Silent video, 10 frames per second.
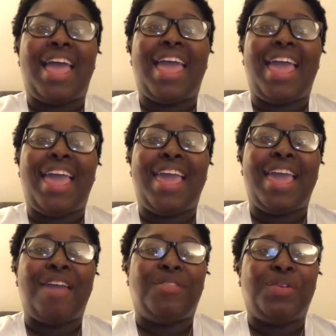
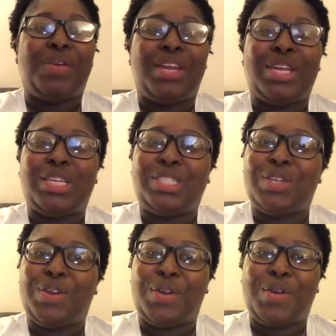Hey everyone, it is
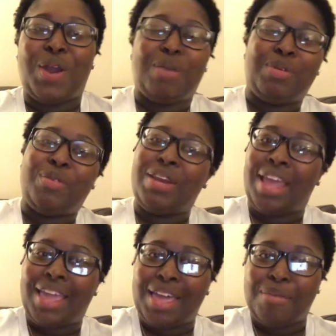your girl Carmen
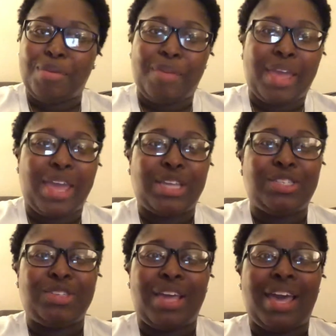Renee coming back
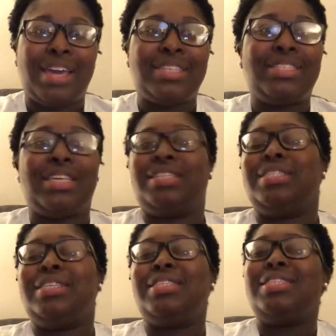at you guys and
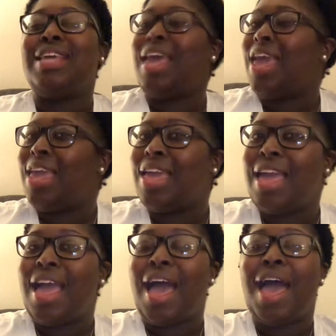today
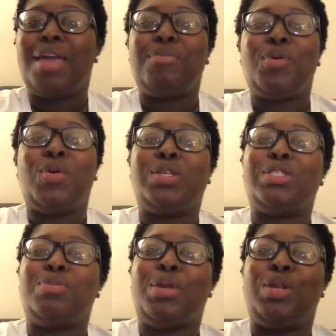I am going
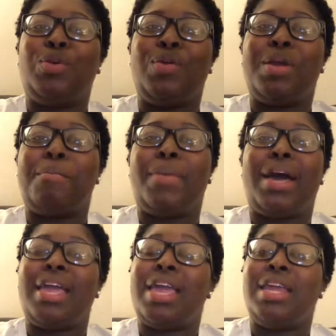to be doing
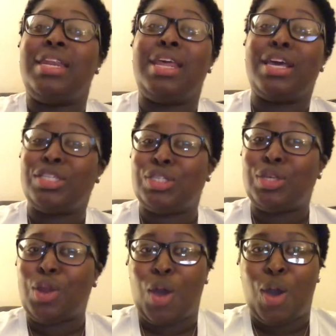my
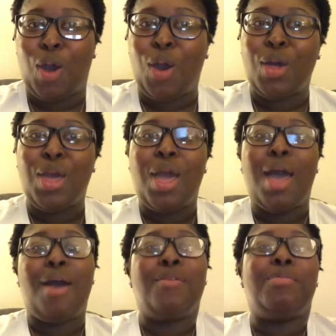induction haul
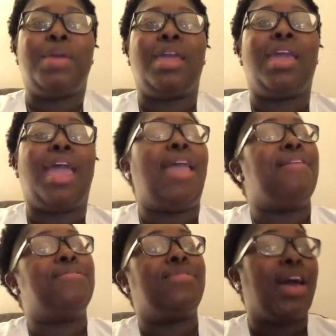of being
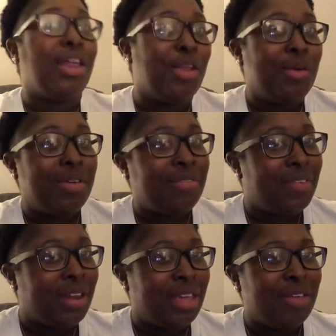a Philo
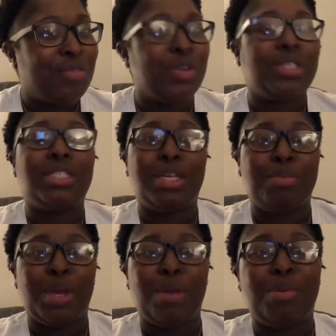affiliate for
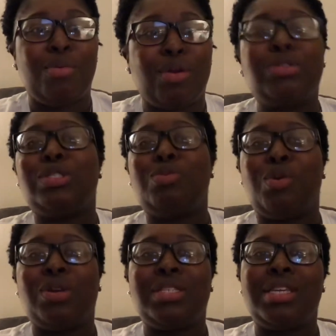Sigma Gamma Rho
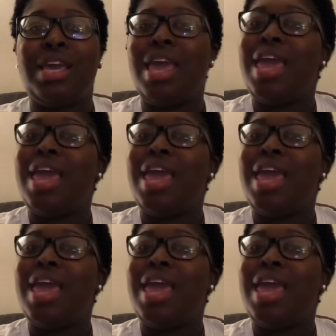Sorority